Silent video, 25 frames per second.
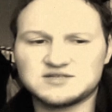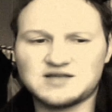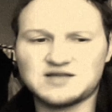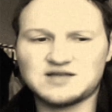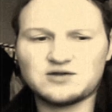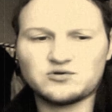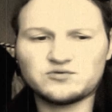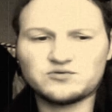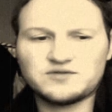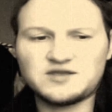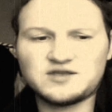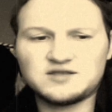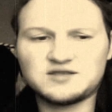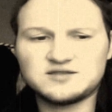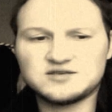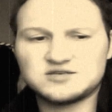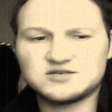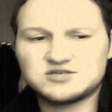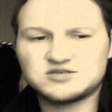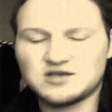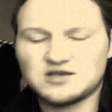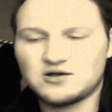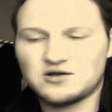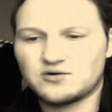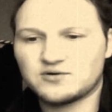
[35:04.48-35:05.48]
I don't need this
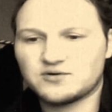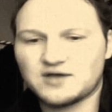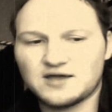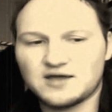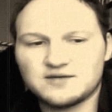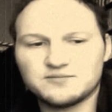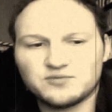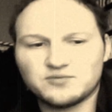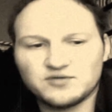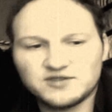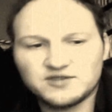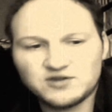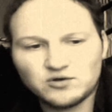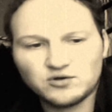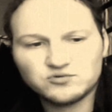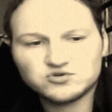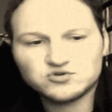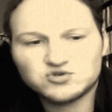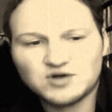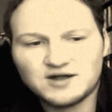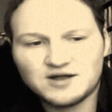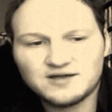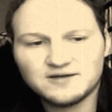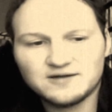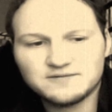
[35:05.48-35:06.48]
shit. Okay, but they don't
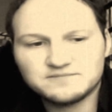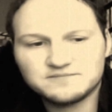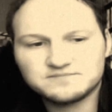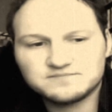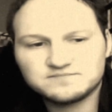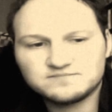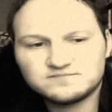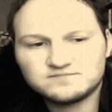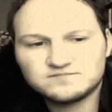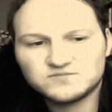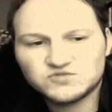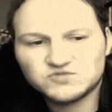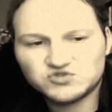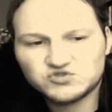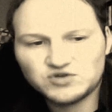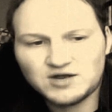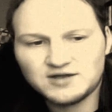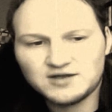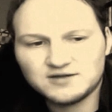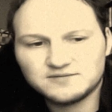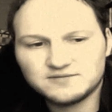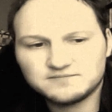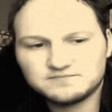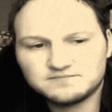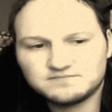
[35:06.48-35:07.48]
try it. Try
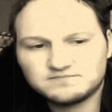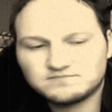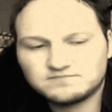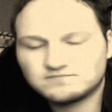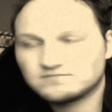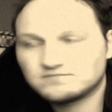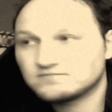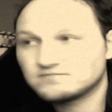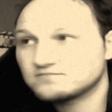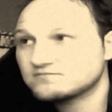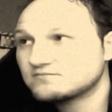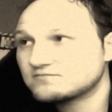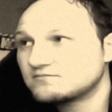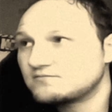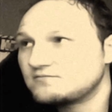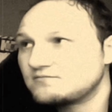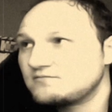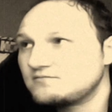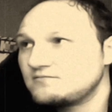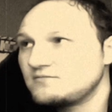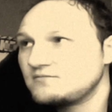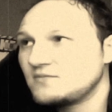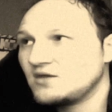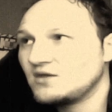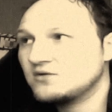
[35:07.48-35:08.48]
it.
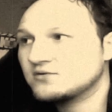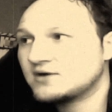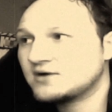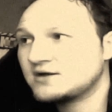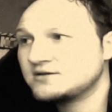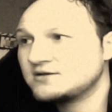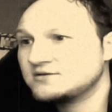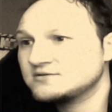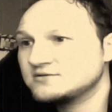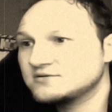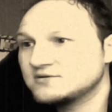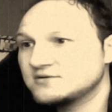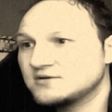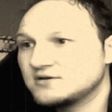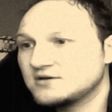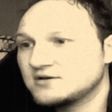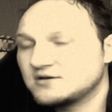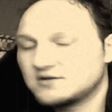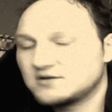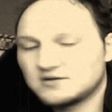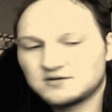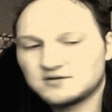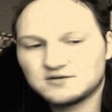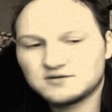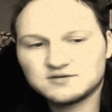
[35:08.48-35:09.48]
Okay?
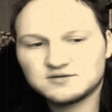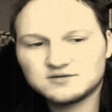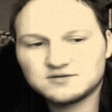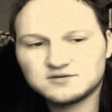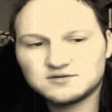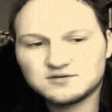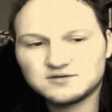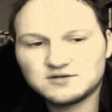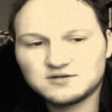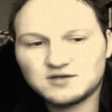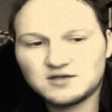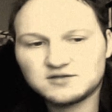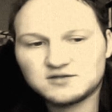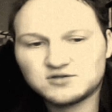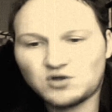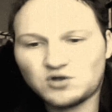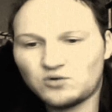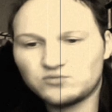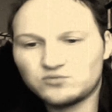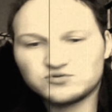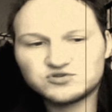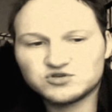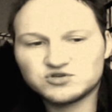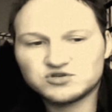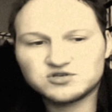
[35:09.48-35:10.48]

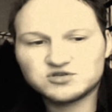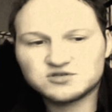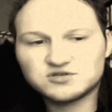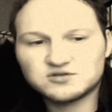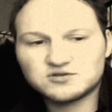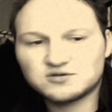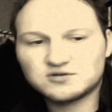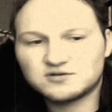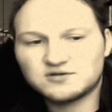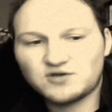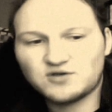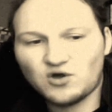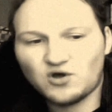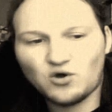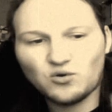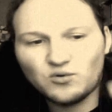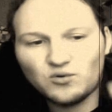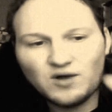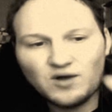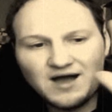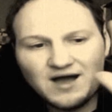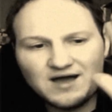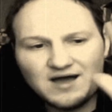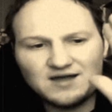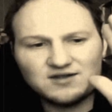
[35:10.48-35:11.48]
Don't just go,
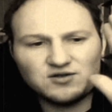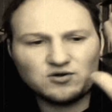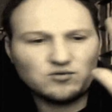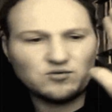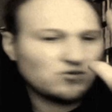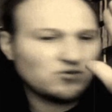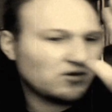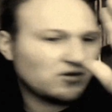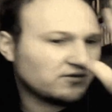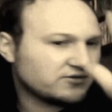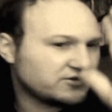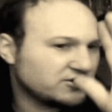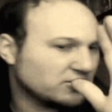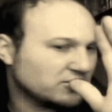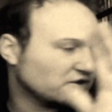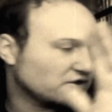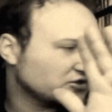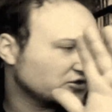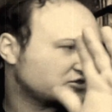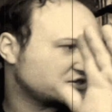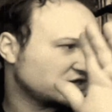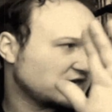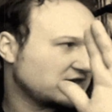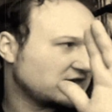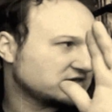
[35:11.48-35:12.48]
I don't want your
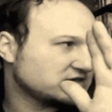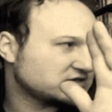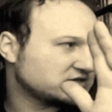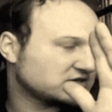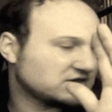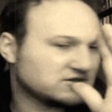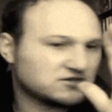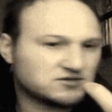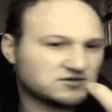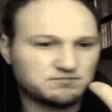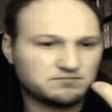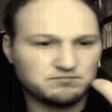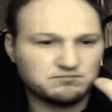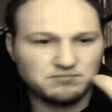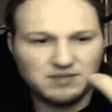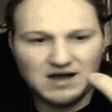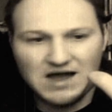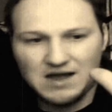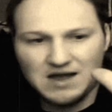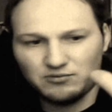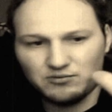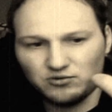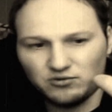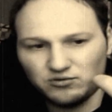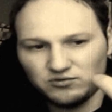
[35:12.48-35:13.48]
Jesus
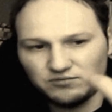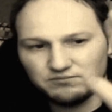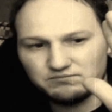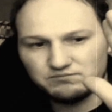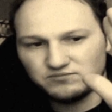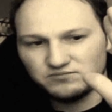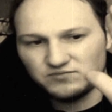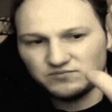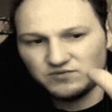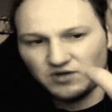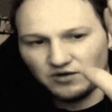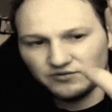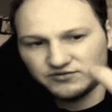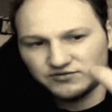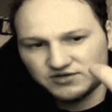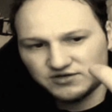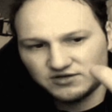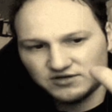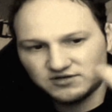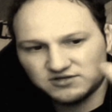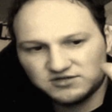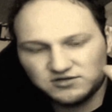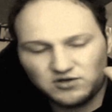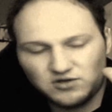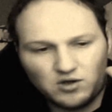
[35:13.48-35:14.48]
Bible
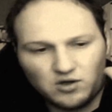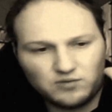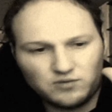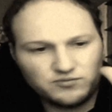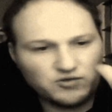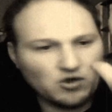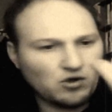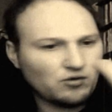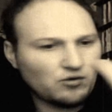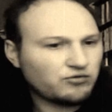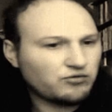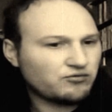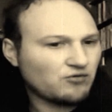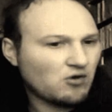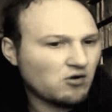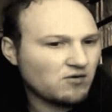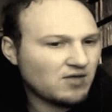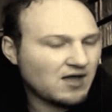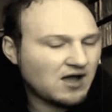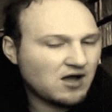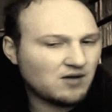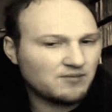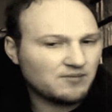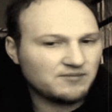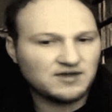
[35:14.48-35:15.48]
nonsense. No, don't throw
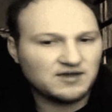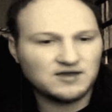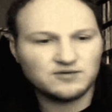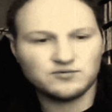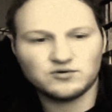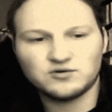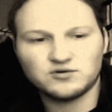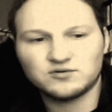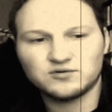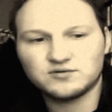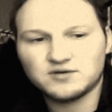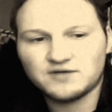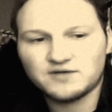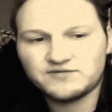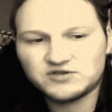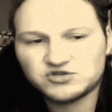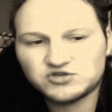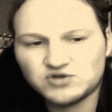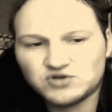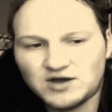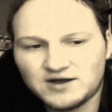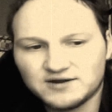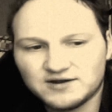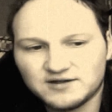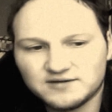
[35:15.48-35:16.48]
that on me. Well, have you
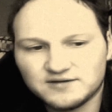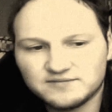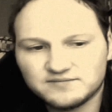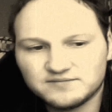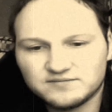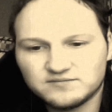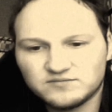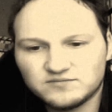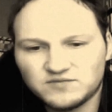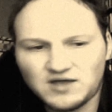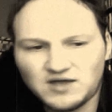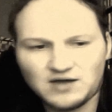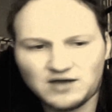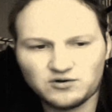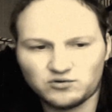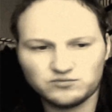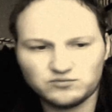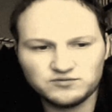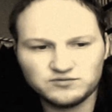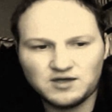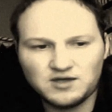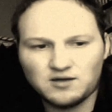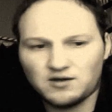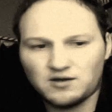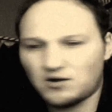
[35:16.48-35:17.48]
tried it? No, I
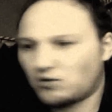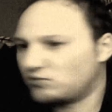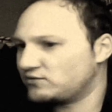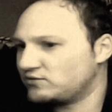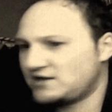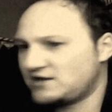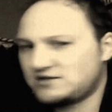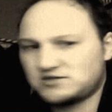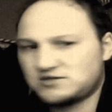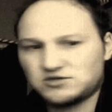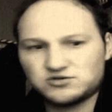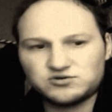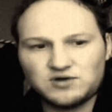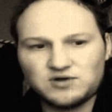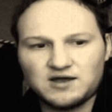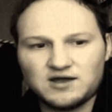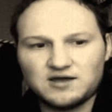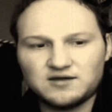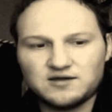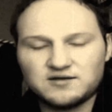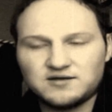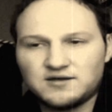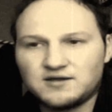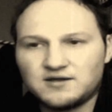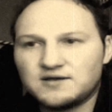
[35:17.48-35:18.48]
don't need to try
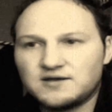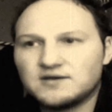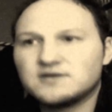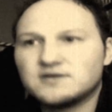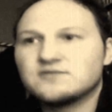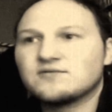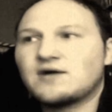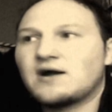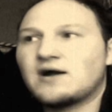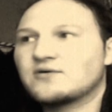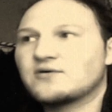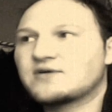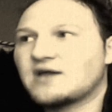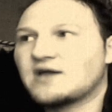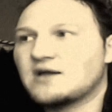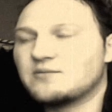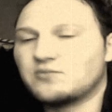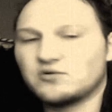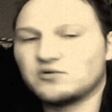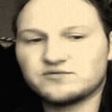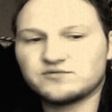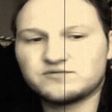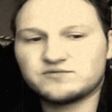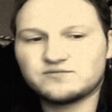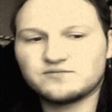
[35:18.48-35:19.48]
it. Right, okay,
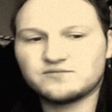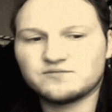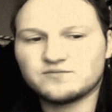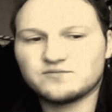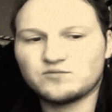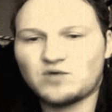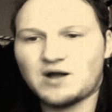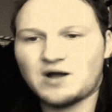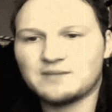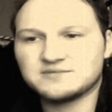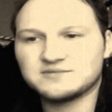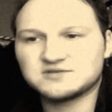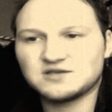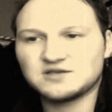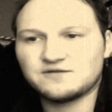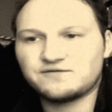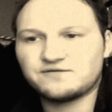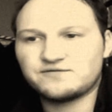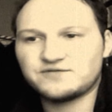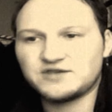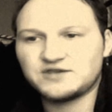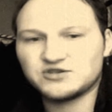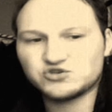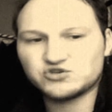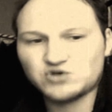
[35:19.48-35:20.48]
but what happens if
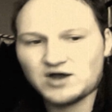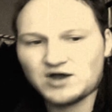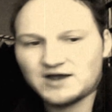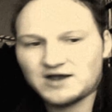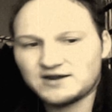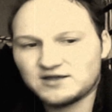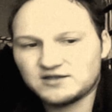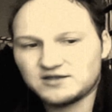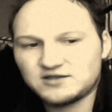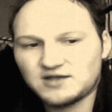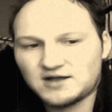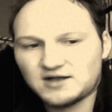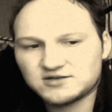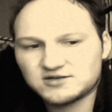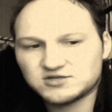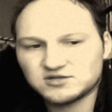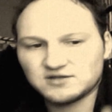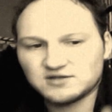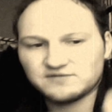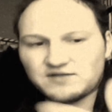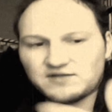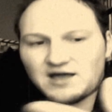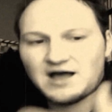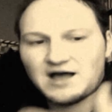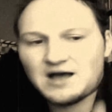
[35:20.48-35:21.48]
you tried it and you
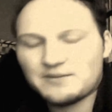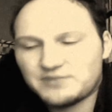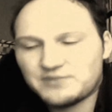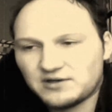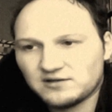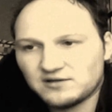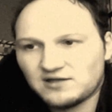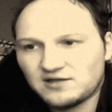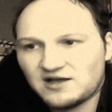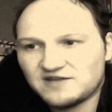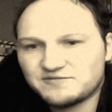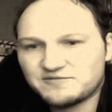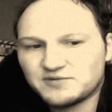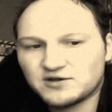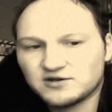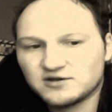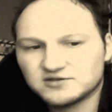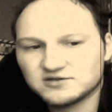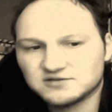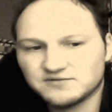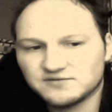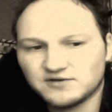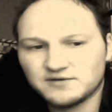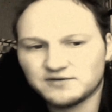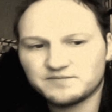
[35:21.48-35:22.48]
actually lived a happier life
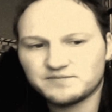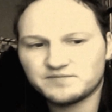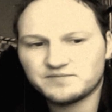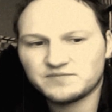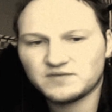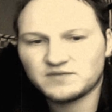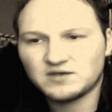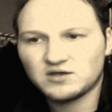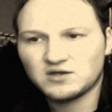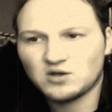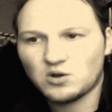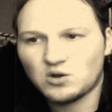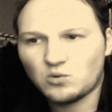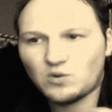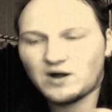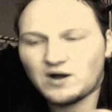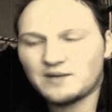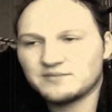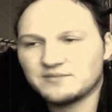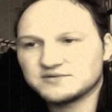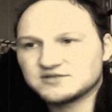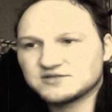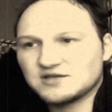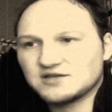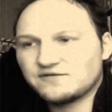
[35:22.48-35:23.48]
because of it? What
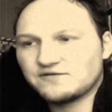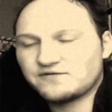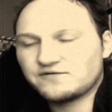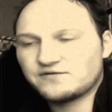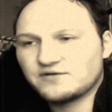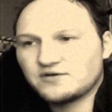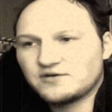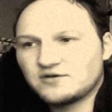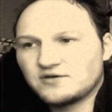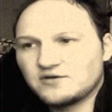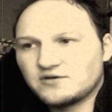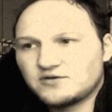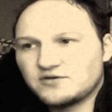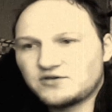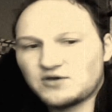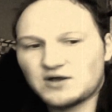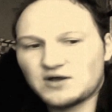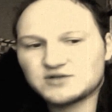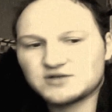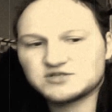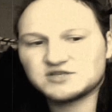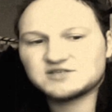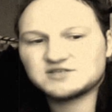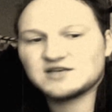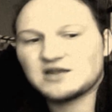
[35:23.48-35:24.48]
happens if you
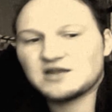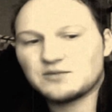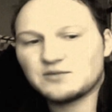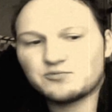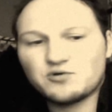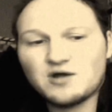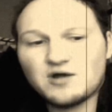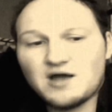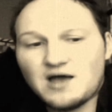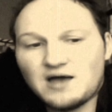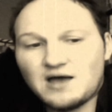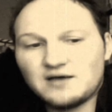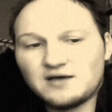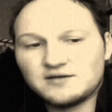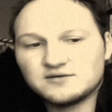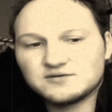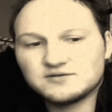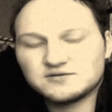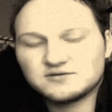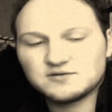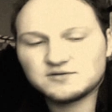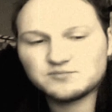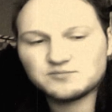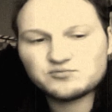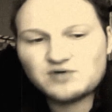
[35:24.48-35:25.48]
actually said a prayer
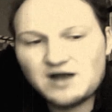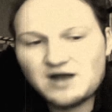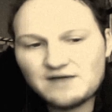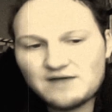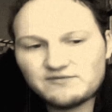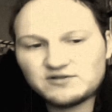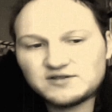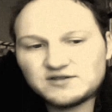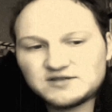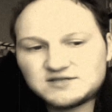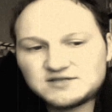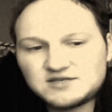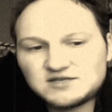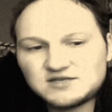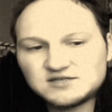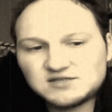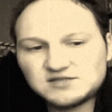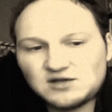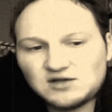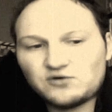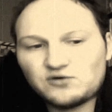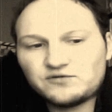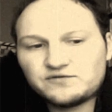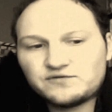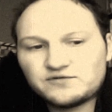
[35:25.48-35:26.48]
privately to
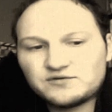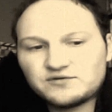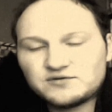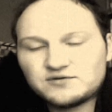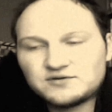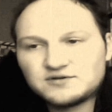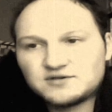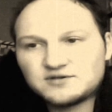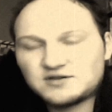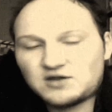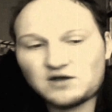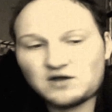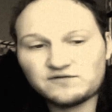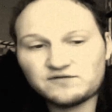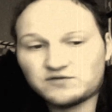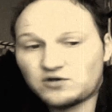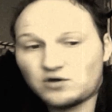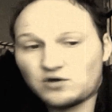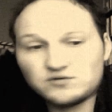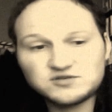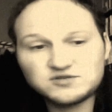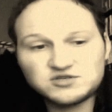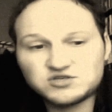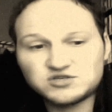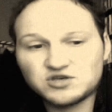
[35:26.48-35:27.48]
yourself? You don't have to
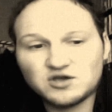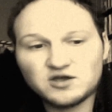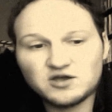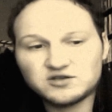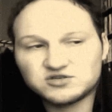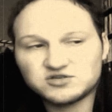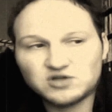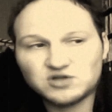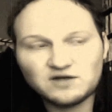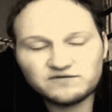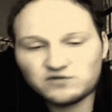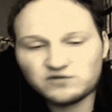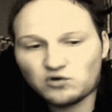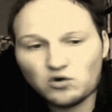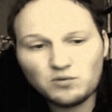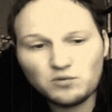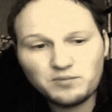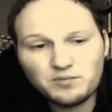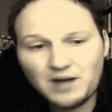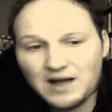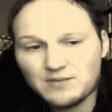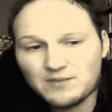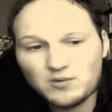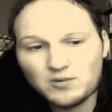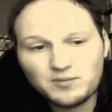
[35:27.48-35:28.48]
go to church, you don't have to go
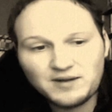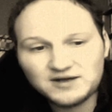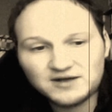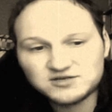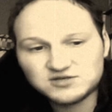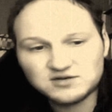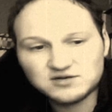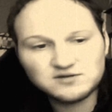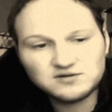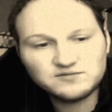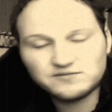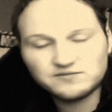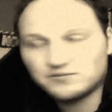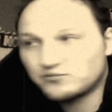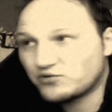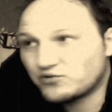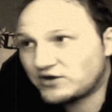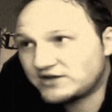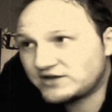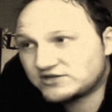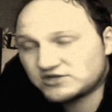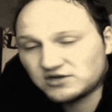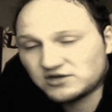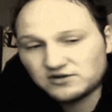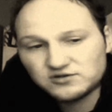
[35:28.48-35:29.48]
Bible bashing and
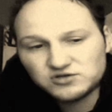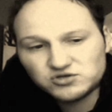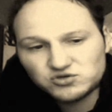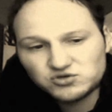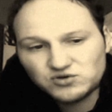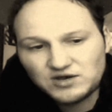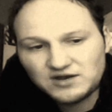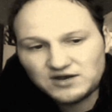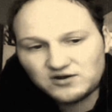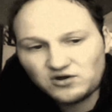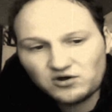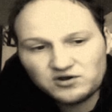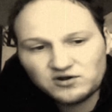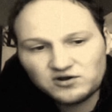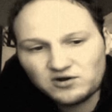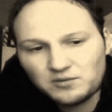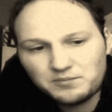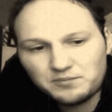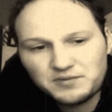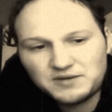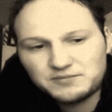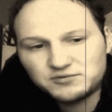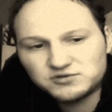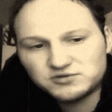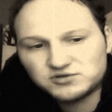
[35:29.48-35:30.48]
preaching on the street, knocking on
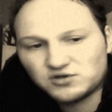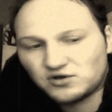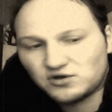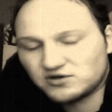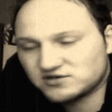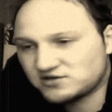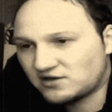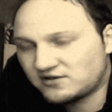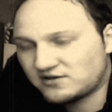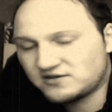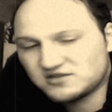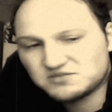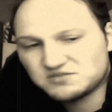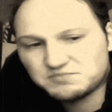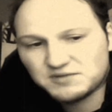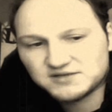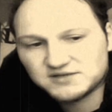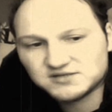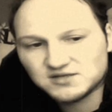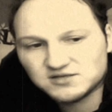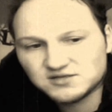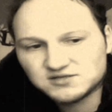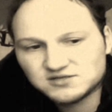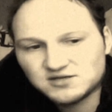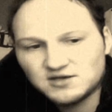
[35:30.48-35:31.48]
people's doors, none of this
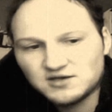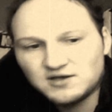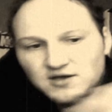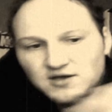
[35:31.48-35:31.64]
business.